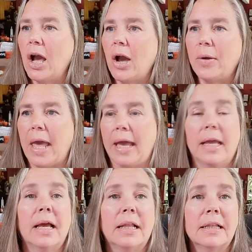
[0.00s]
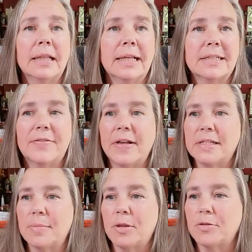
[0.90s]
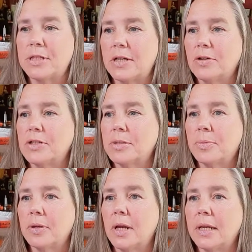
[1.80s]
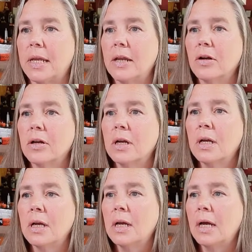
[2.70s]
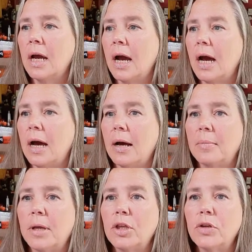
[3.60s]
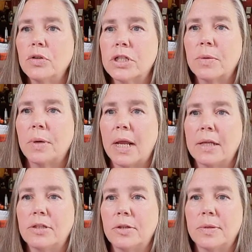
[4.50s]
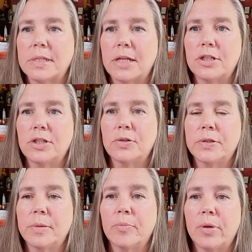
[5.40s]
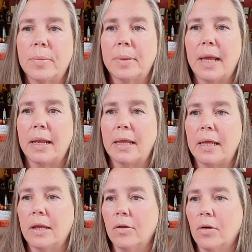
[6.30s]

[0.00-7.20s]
Okay, let's find some other stickers to put on here. Usually what I do is I just do some pre-planning here